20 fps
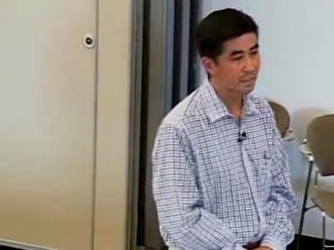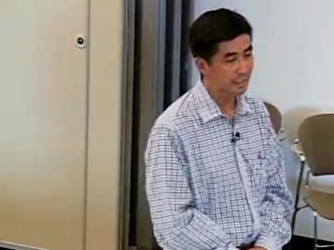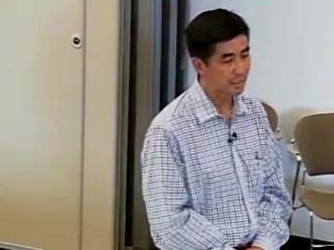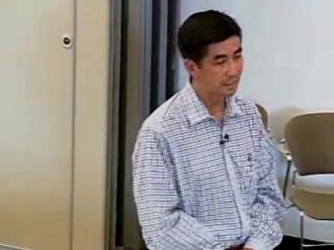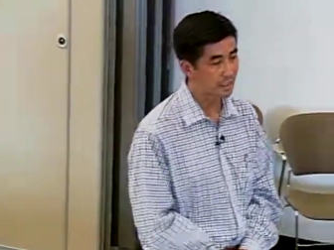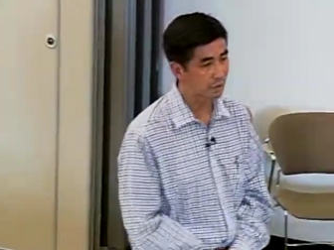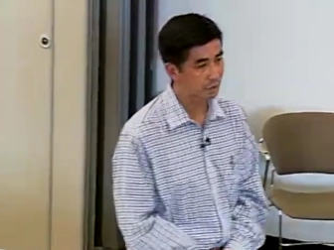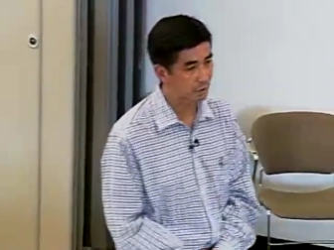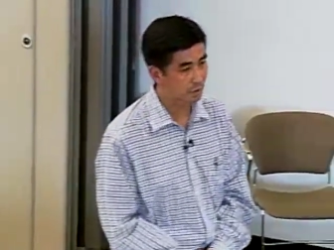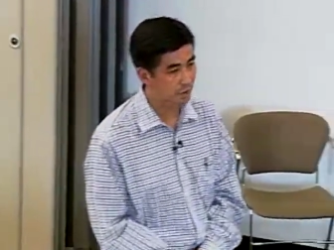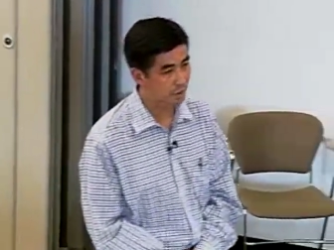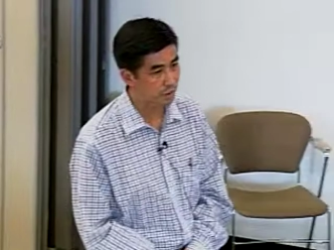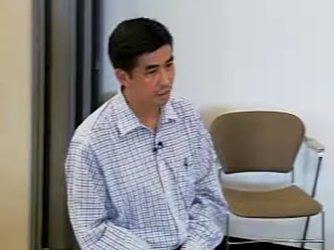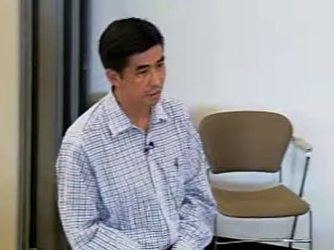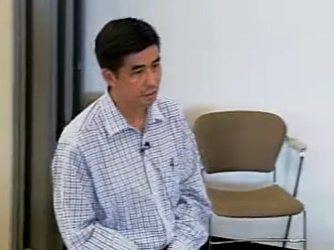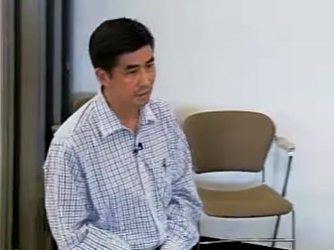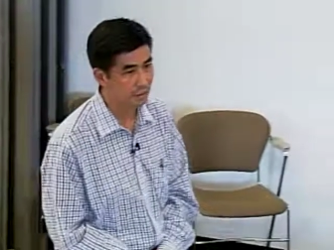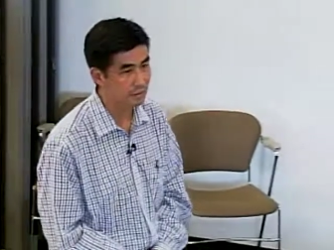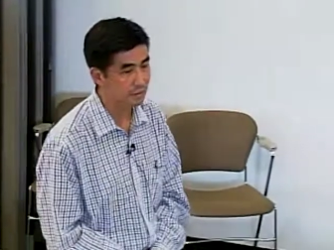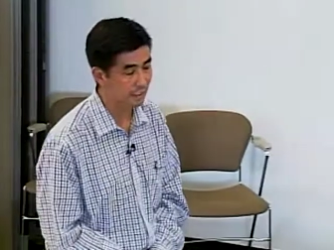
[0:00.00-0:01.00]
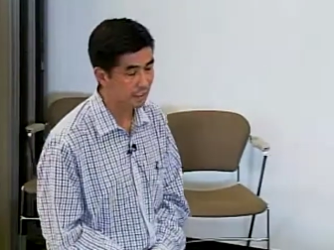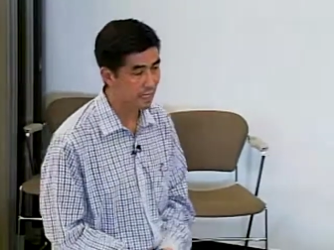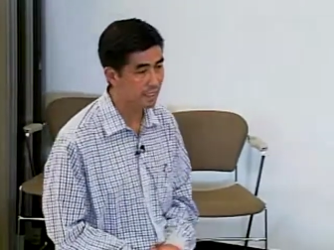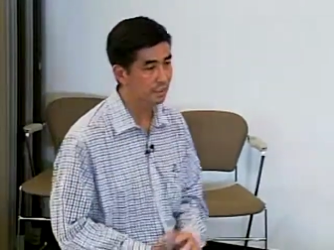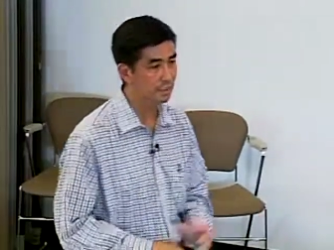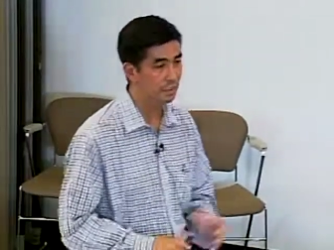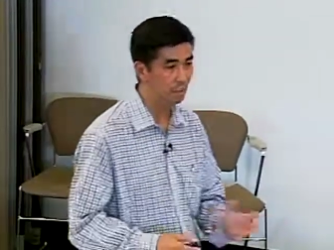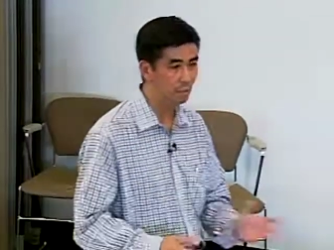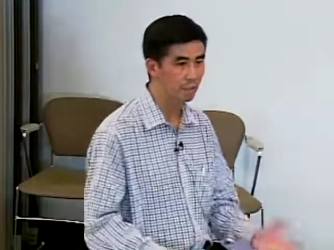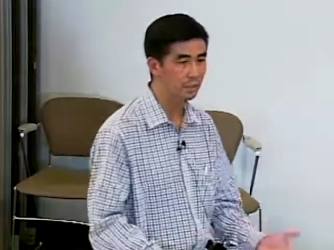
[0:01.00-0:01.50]
And then when you look at the
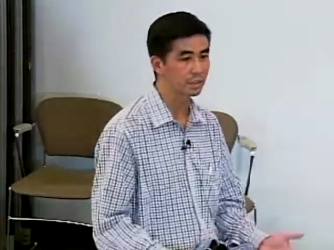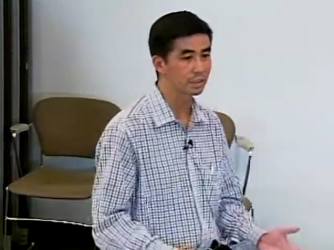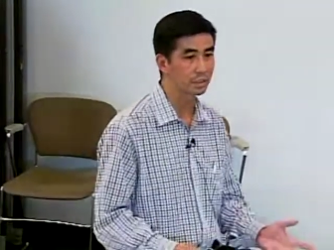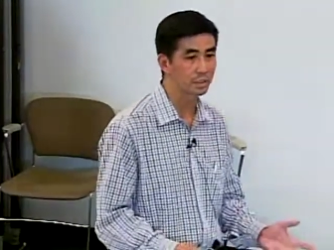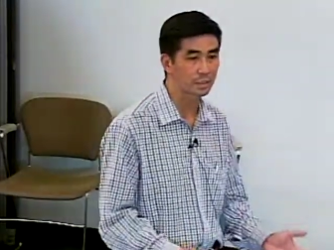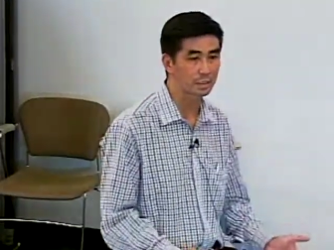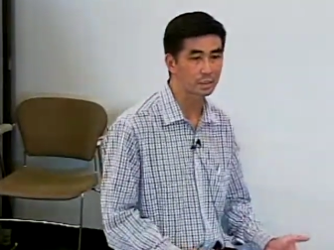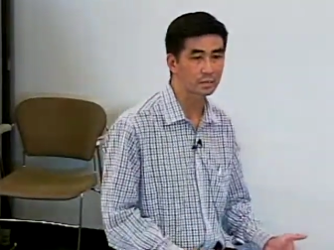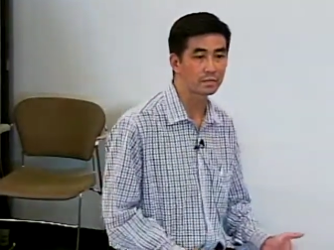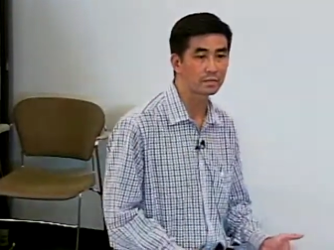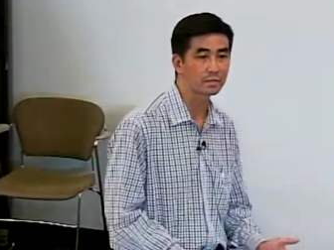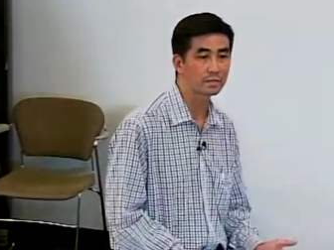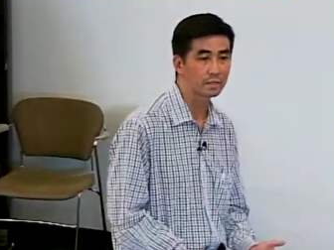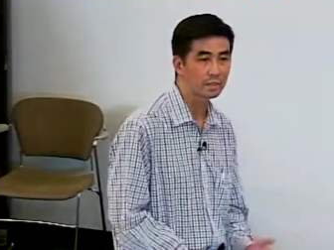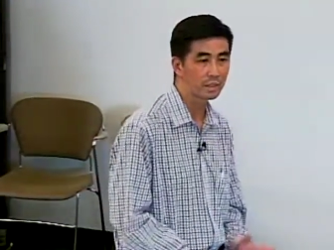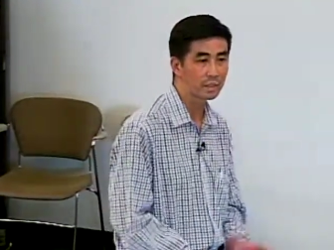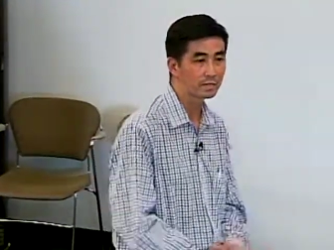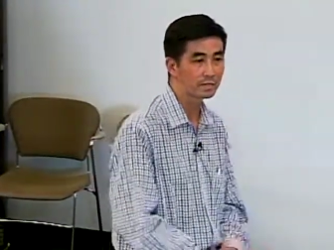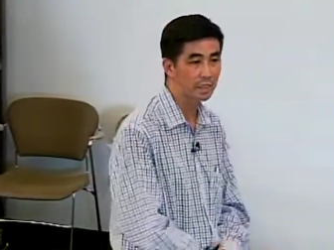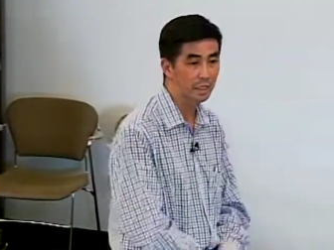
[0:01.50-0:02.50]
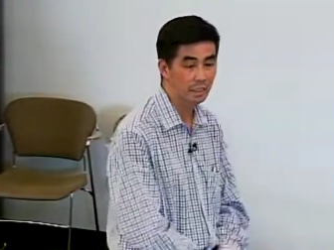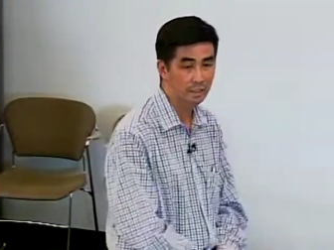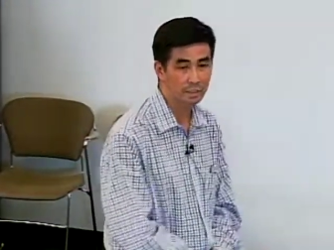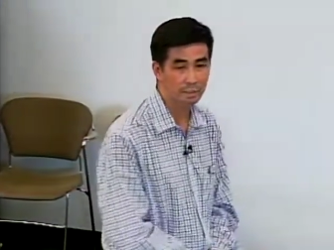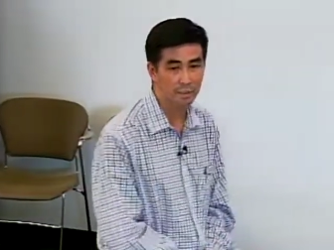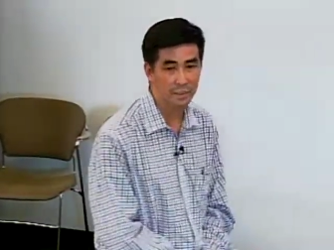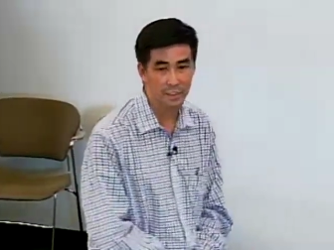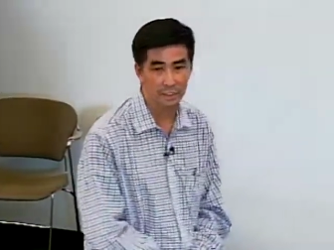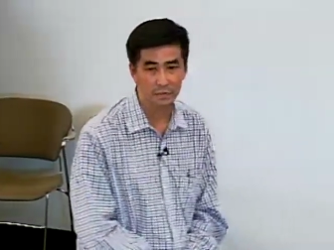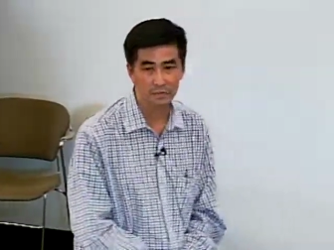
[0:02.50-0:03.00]
consequences of, of
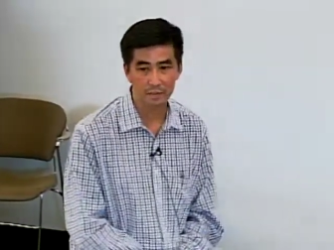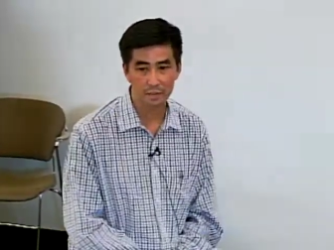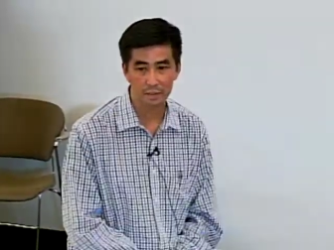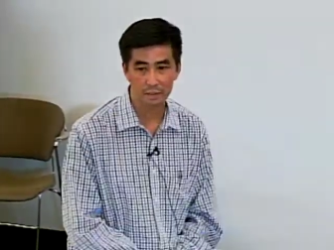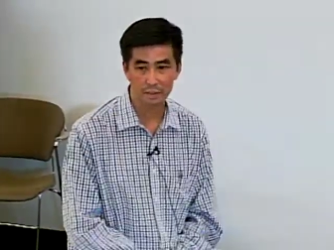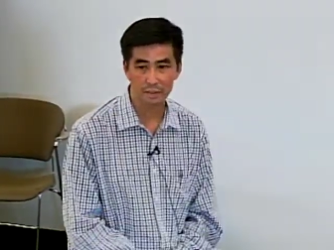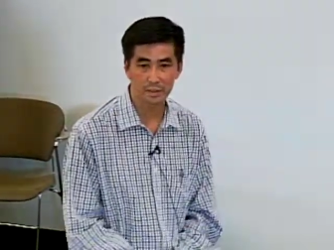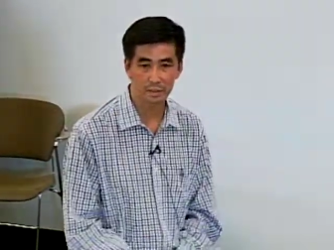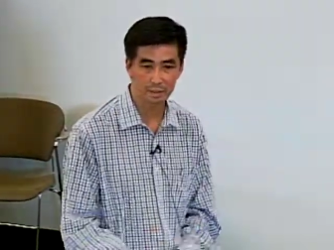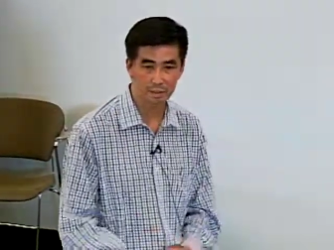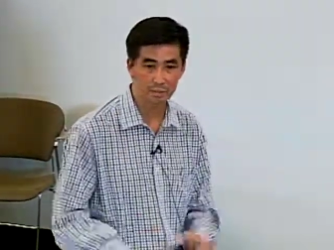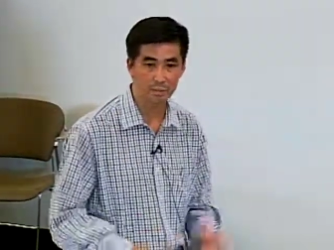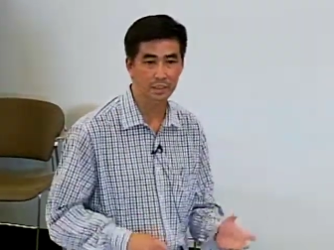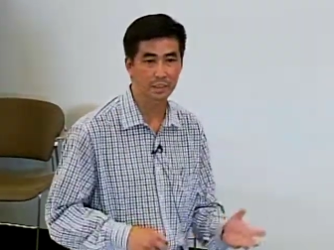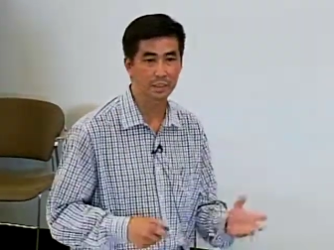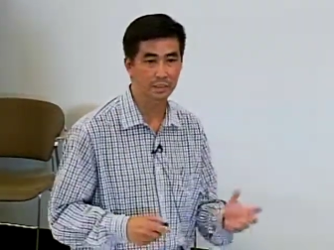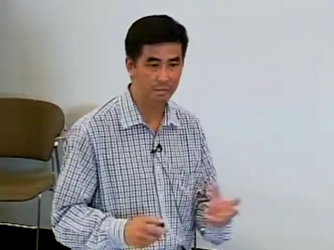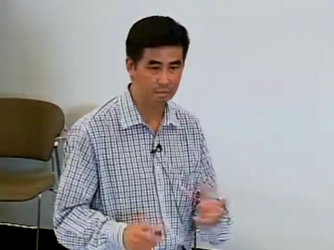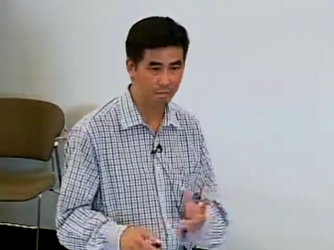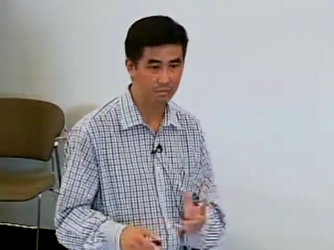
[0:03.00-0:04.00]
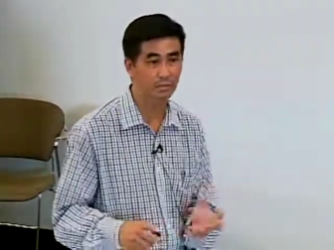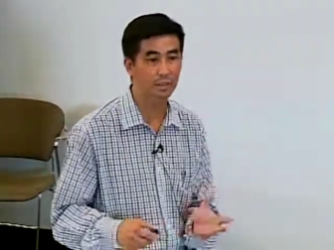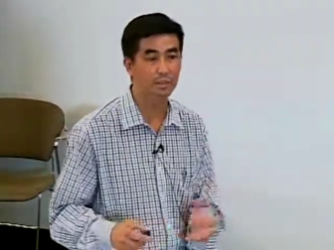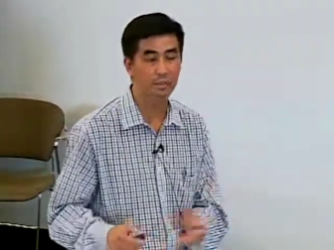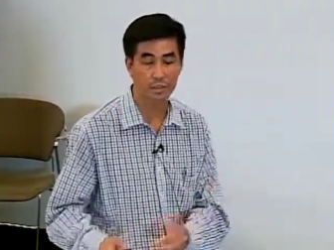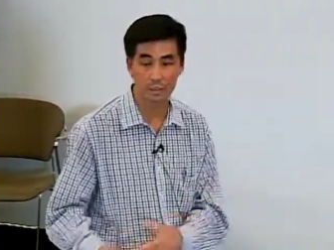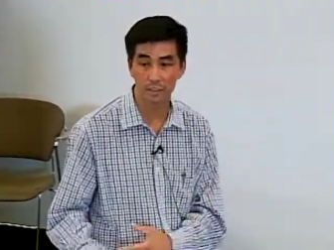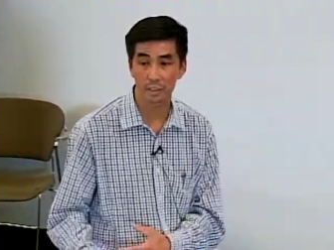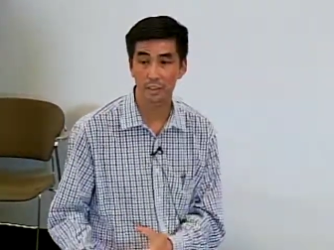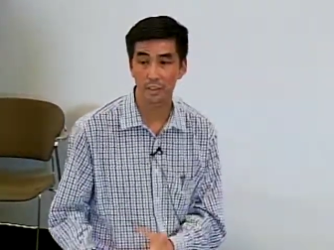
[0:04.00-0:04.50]
negative behavior, it, it really
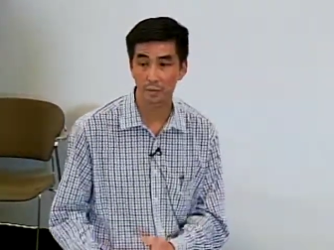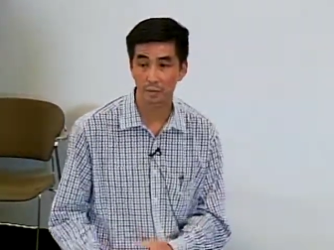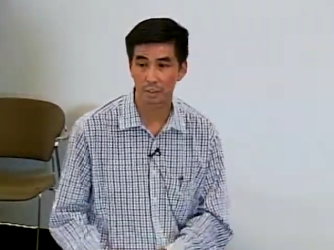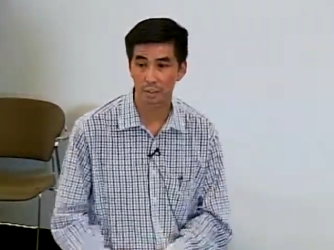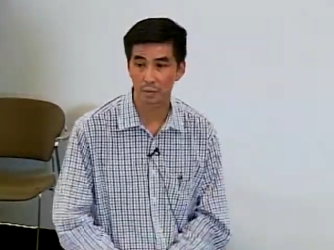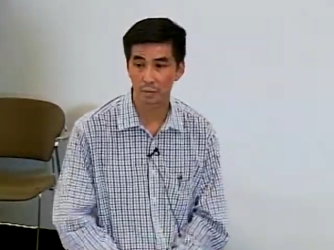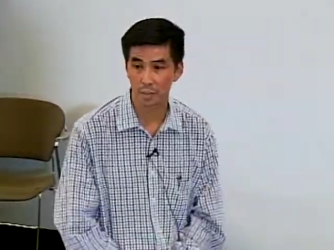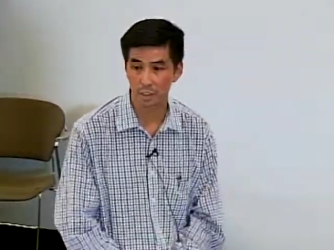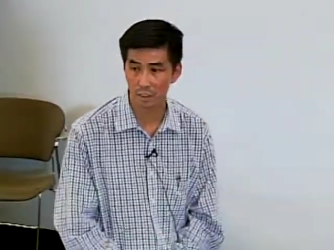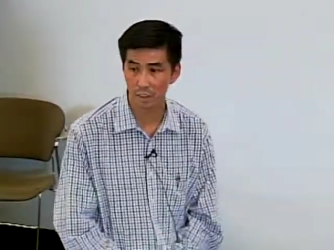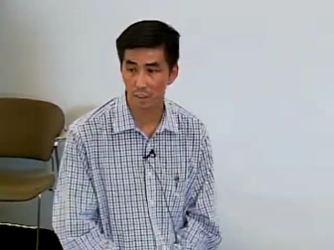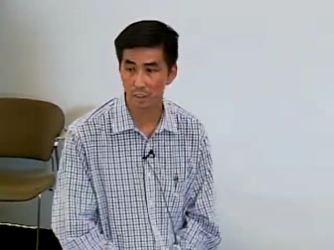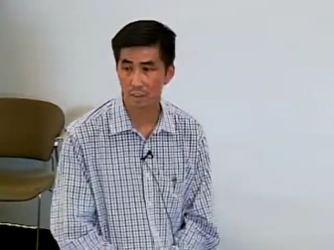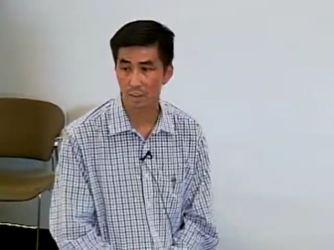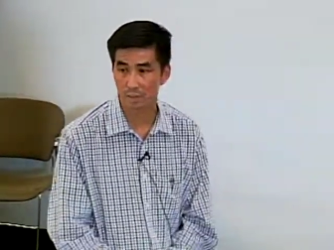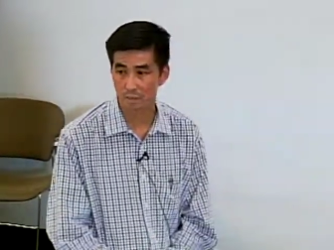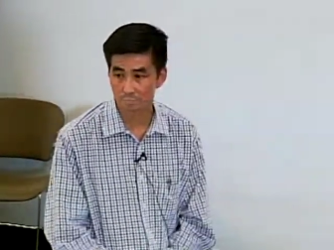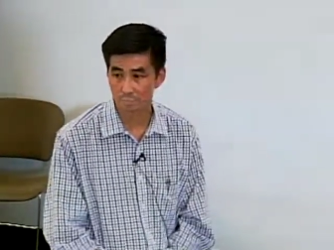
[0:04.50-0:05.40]
goes downhill pretty quickly.